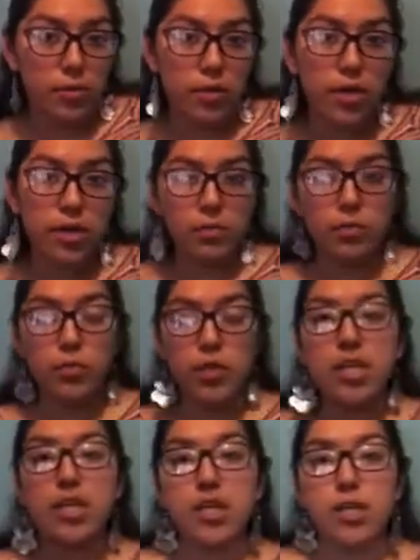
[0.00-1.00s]
where
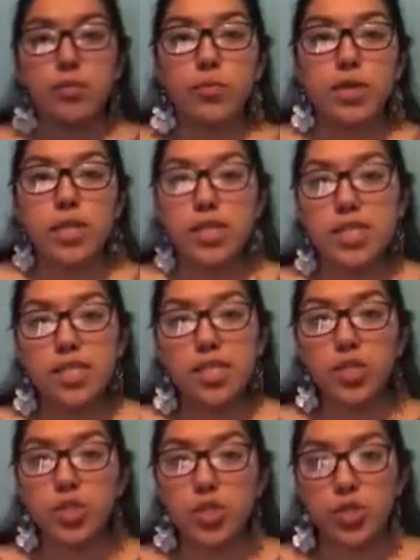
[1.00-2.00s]
we
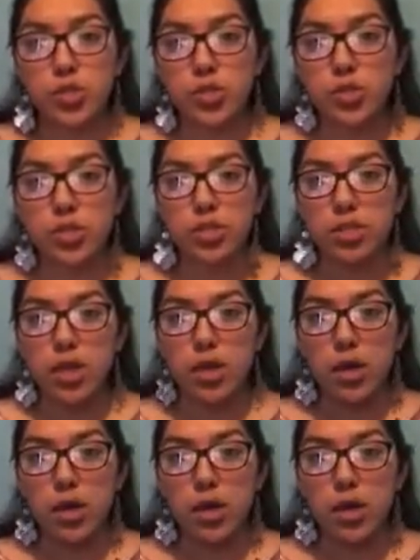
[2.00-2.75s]
tend to use